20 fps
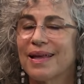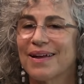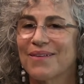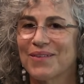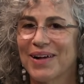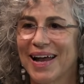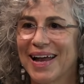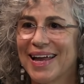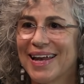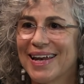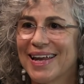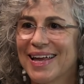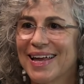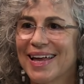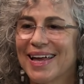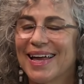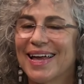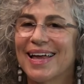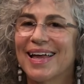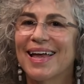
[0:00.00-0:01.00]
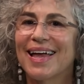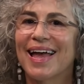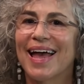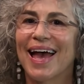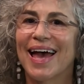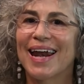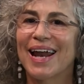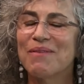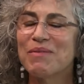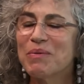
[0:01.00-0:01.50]
right?
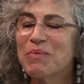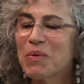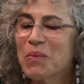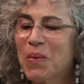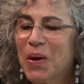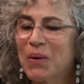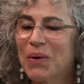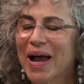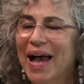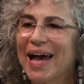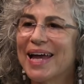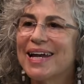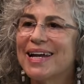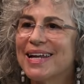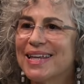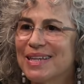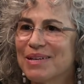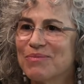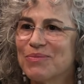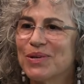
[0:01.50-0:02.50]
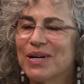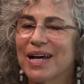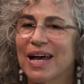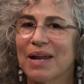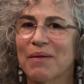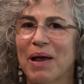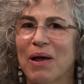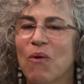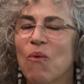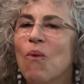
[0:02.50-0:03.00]
And I remember when we were editing the book,
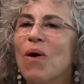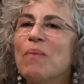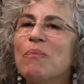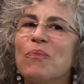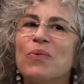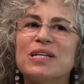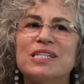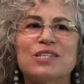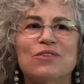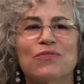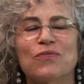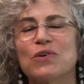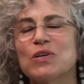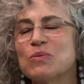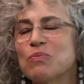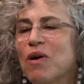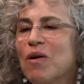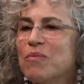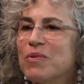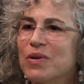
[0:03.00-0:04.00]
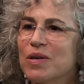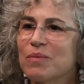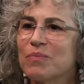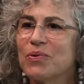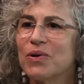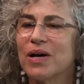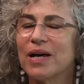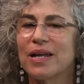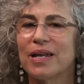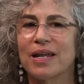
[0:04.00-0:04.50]
I'm like, what, what's the first poem you can
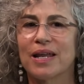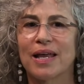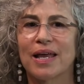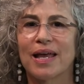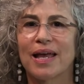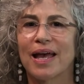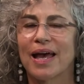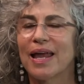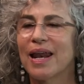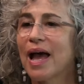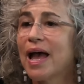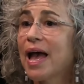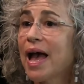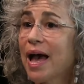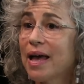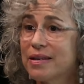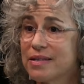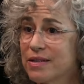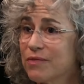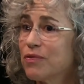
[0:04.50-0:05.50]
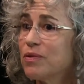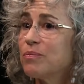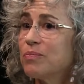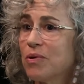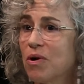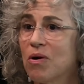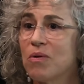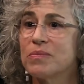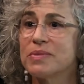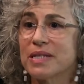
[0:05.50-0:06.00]
put? And I had different
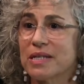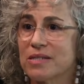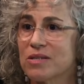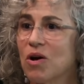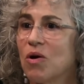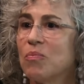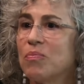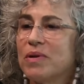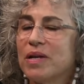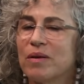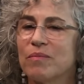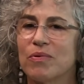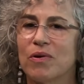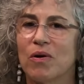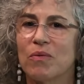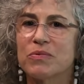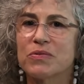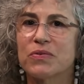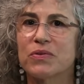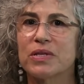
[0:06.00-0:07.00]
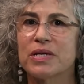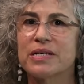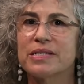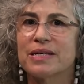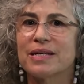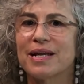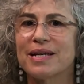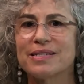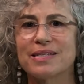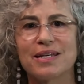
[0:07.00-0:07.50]
poems as opening poems for this.
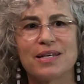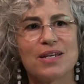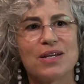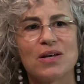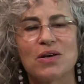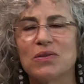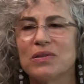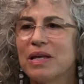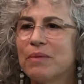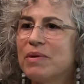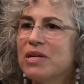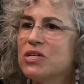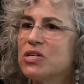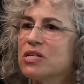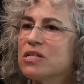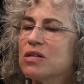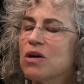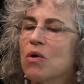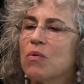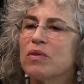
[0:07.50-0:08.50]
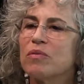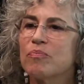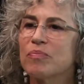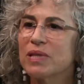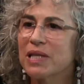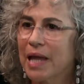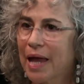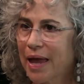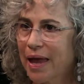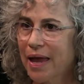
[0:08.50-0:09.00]
And I said, you know, let me just go with
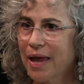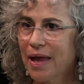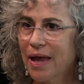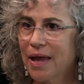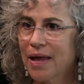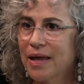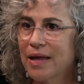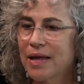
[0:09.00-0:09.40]
play.